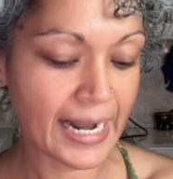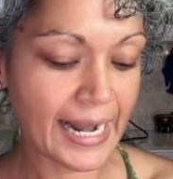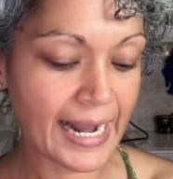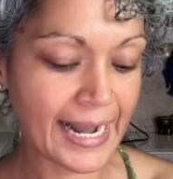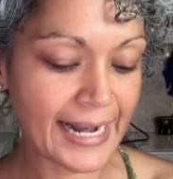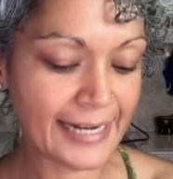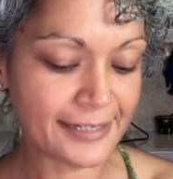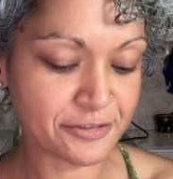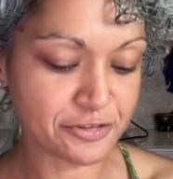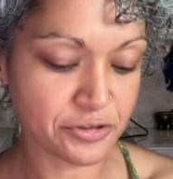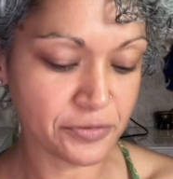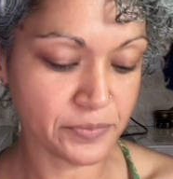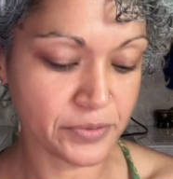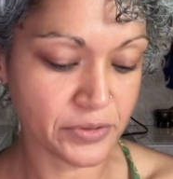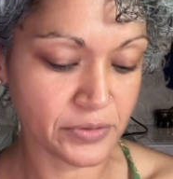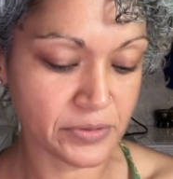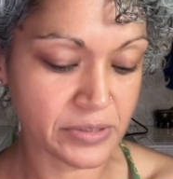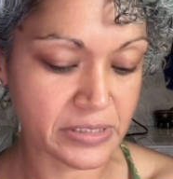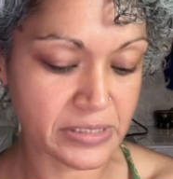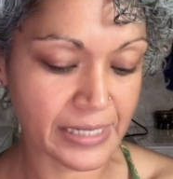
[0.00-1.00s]

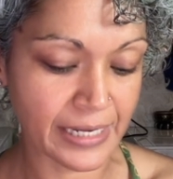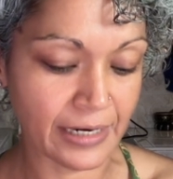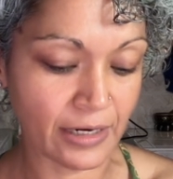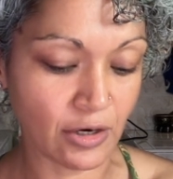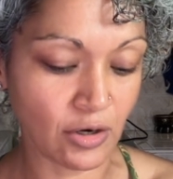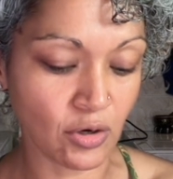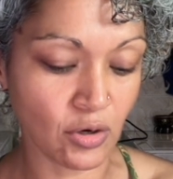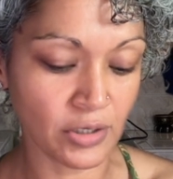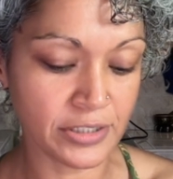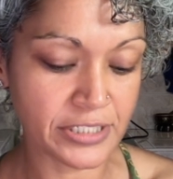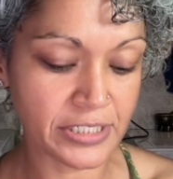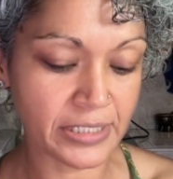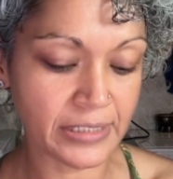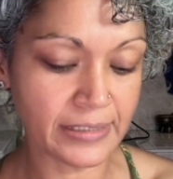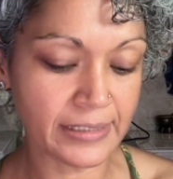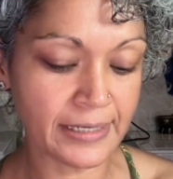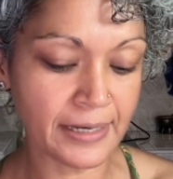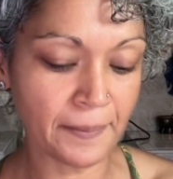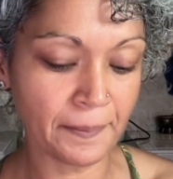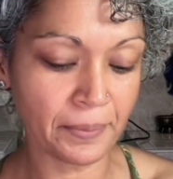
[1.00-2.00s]
attributes that
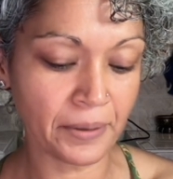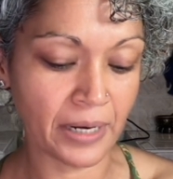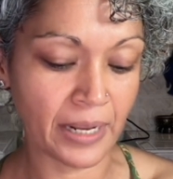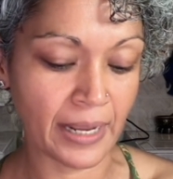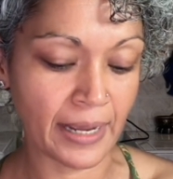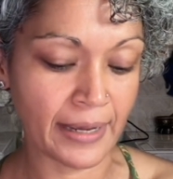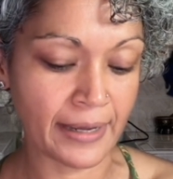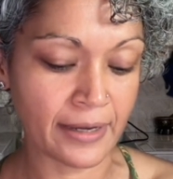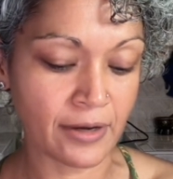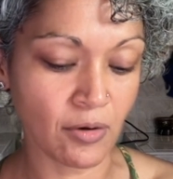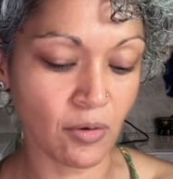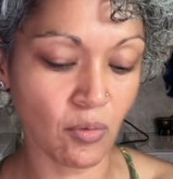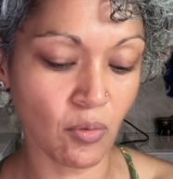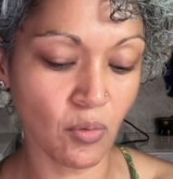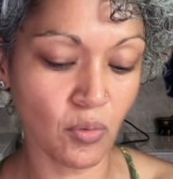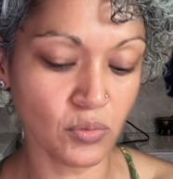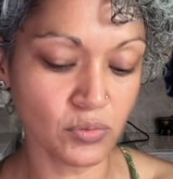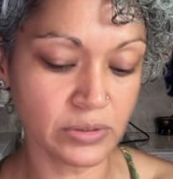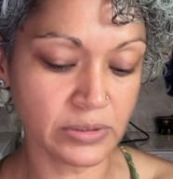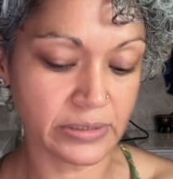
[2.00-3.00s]
logically apply
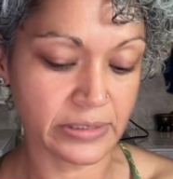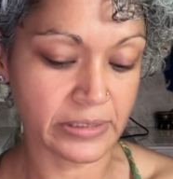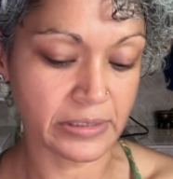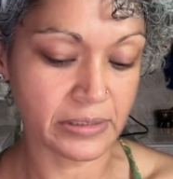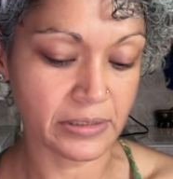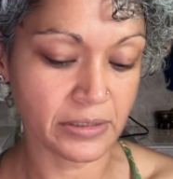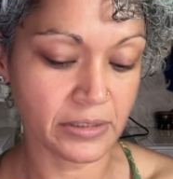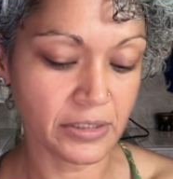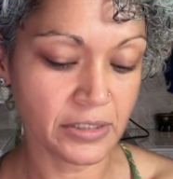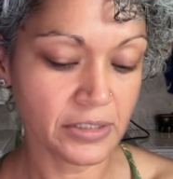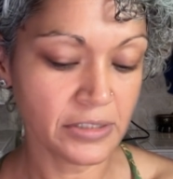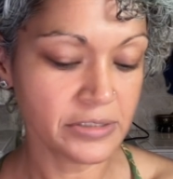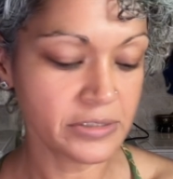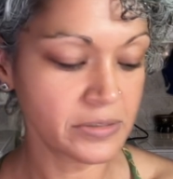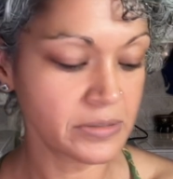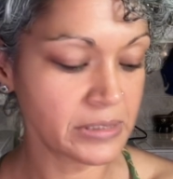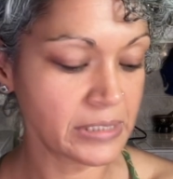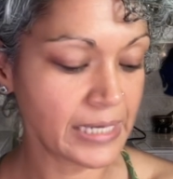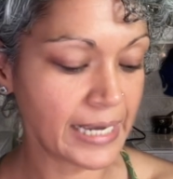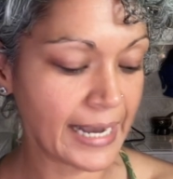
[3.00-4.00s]
only to
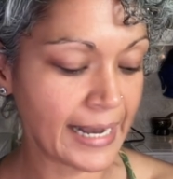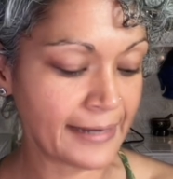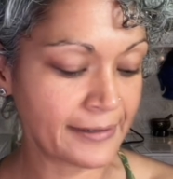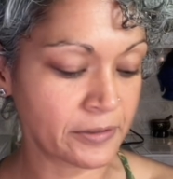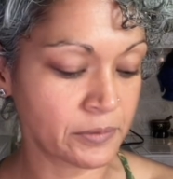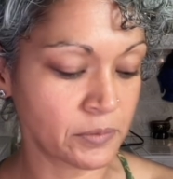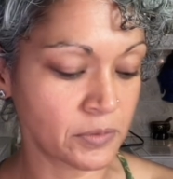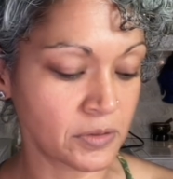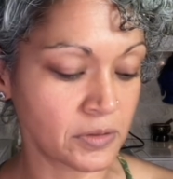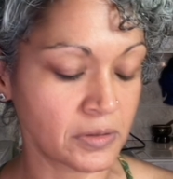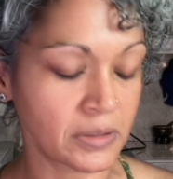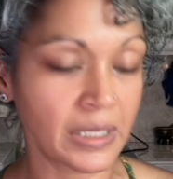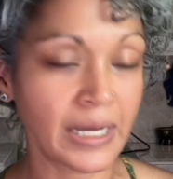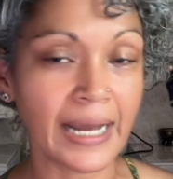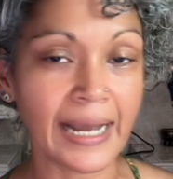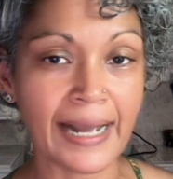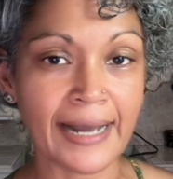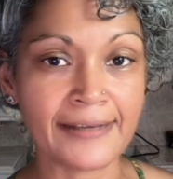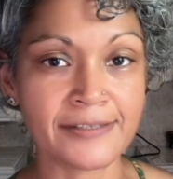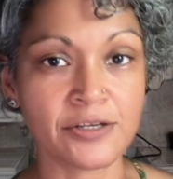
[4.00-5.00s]
the animal
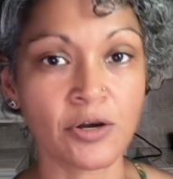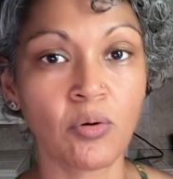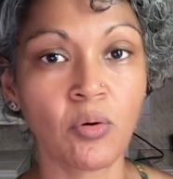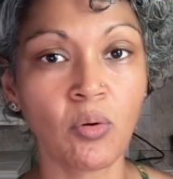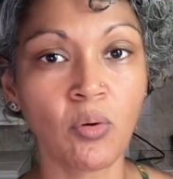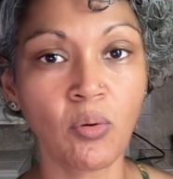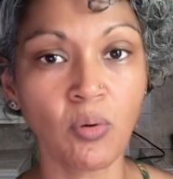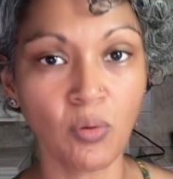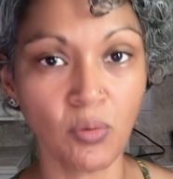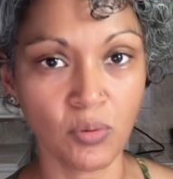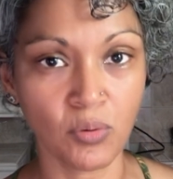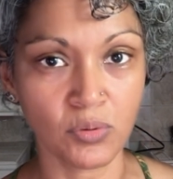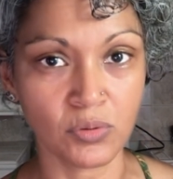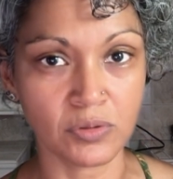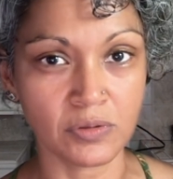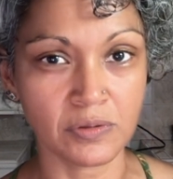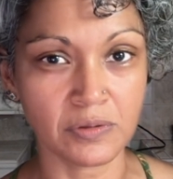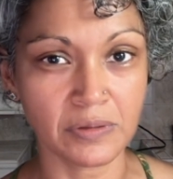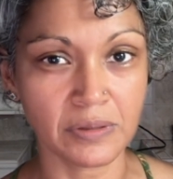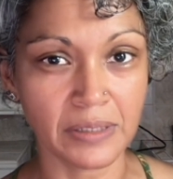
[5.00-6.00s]
as a
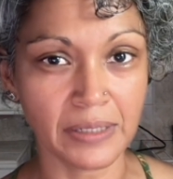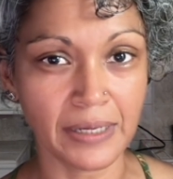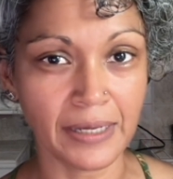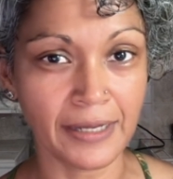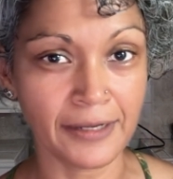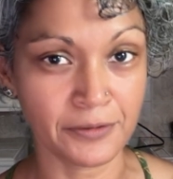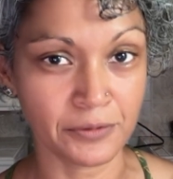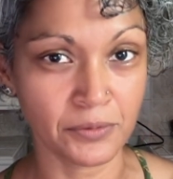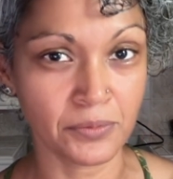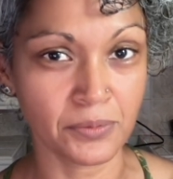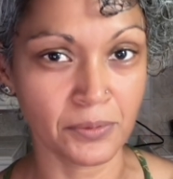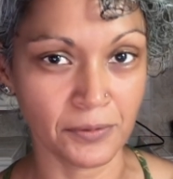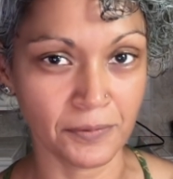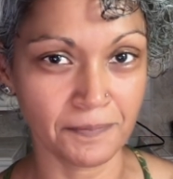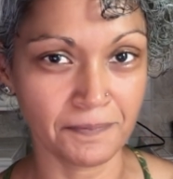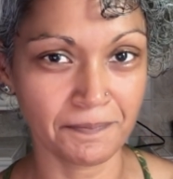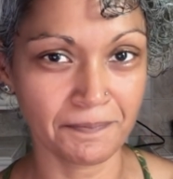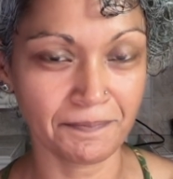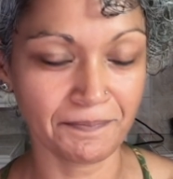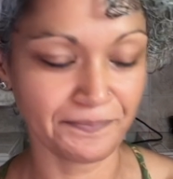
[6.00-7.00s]
whole, end quote.
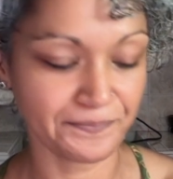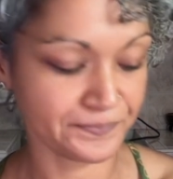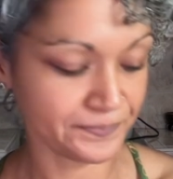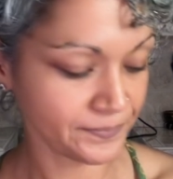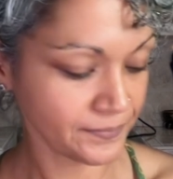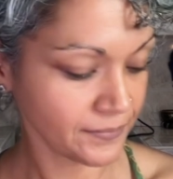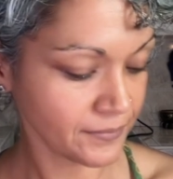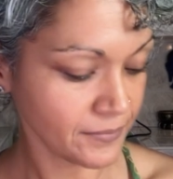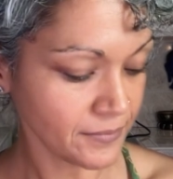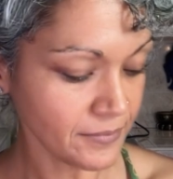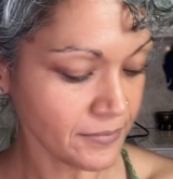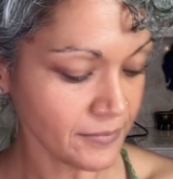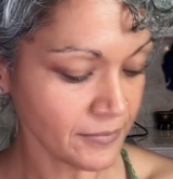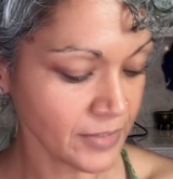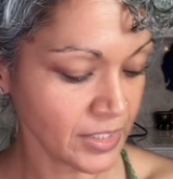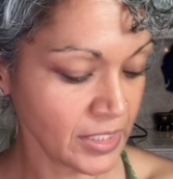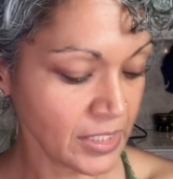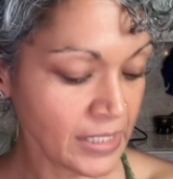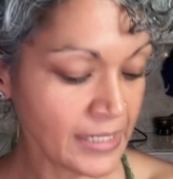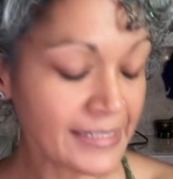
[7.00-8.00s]

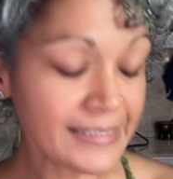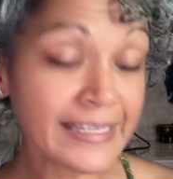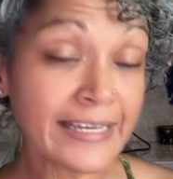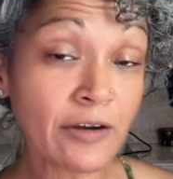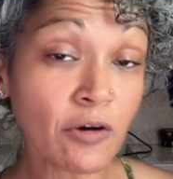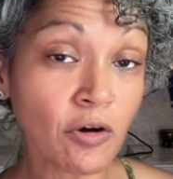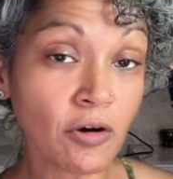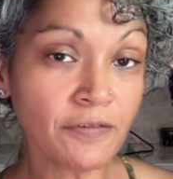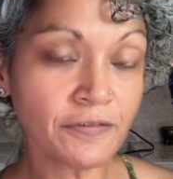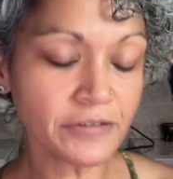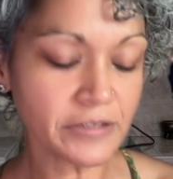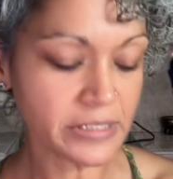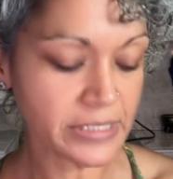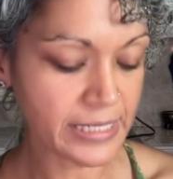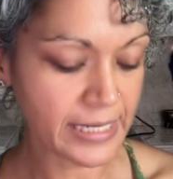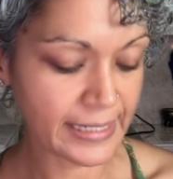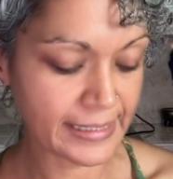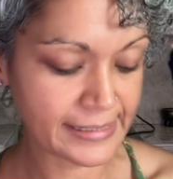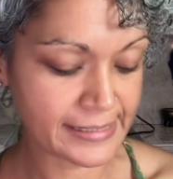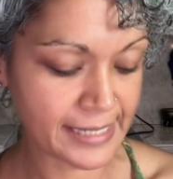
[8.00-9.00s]
They offered the
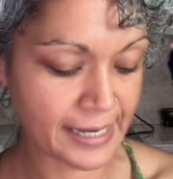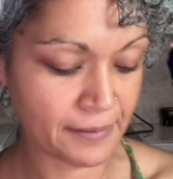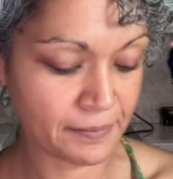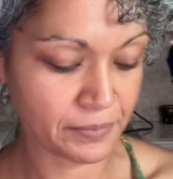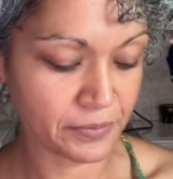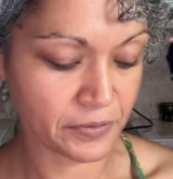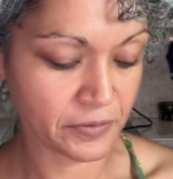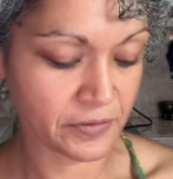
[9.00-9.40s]
example